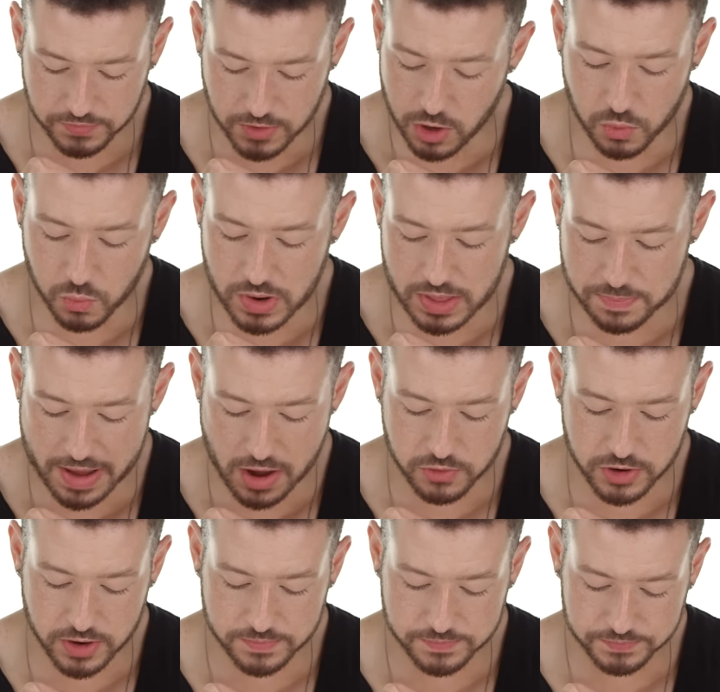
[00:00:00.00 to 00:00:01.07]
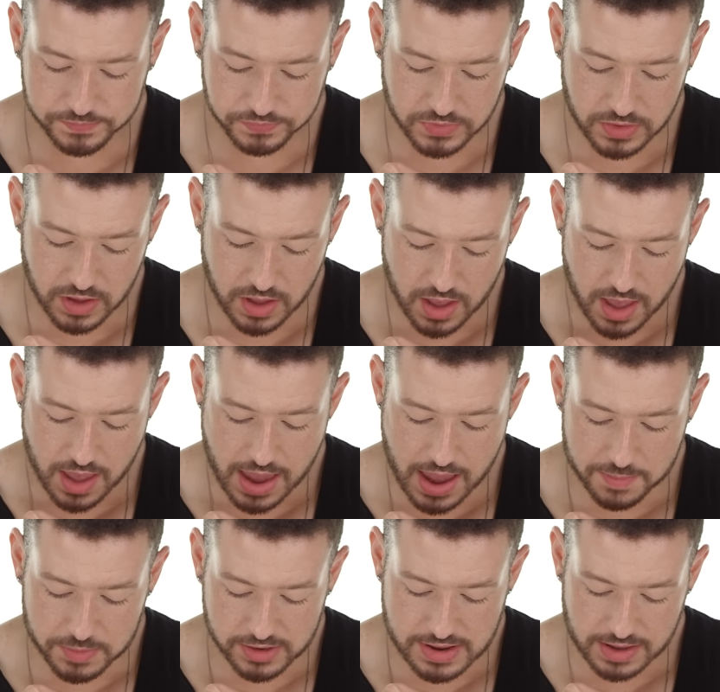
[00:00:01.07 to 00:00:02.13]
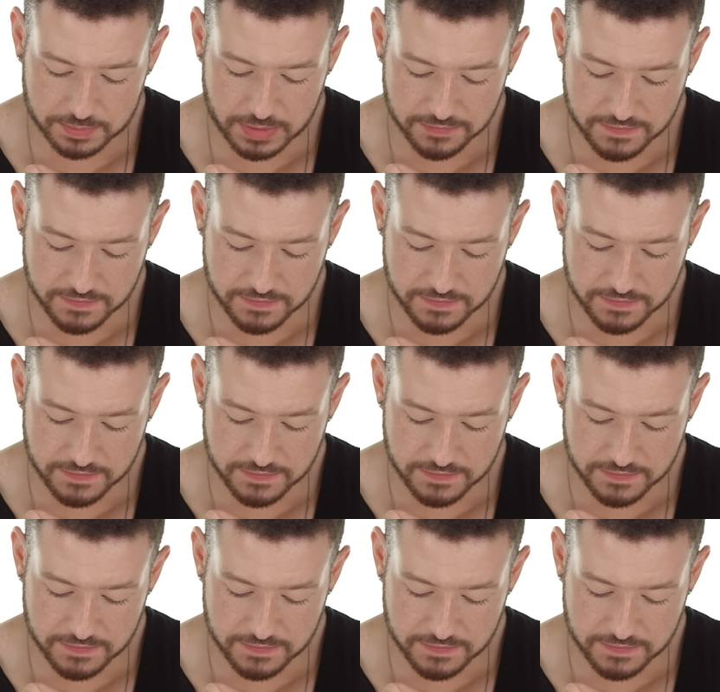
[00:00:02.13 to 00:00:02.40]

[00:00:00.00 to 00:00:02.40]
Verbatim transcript: or with powder. I'm going to take my